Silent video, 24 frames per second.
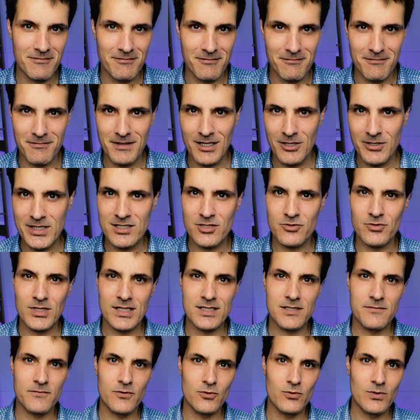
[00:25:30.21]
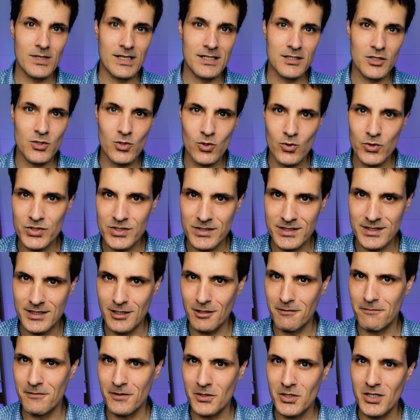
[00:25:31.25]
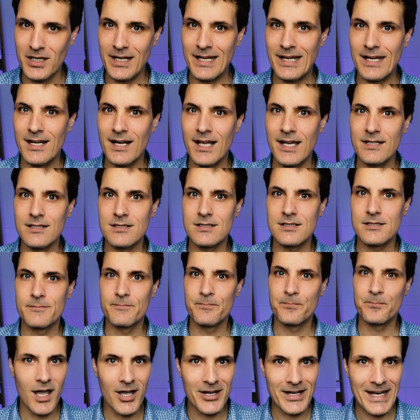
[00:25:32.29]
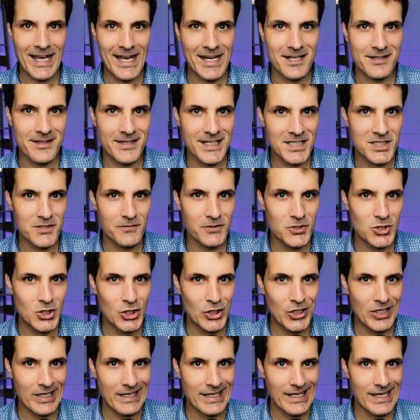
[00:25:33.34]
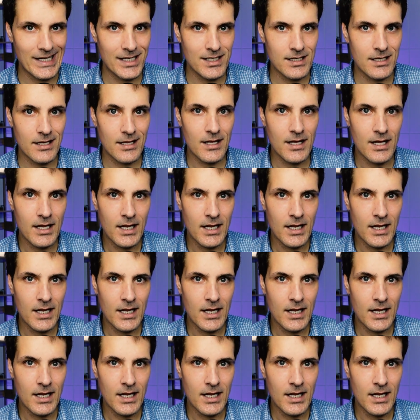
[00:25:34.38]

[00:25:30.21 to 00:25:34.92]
very stressful and cause yourself a lot of headaches. Okay, thanks for tuning in.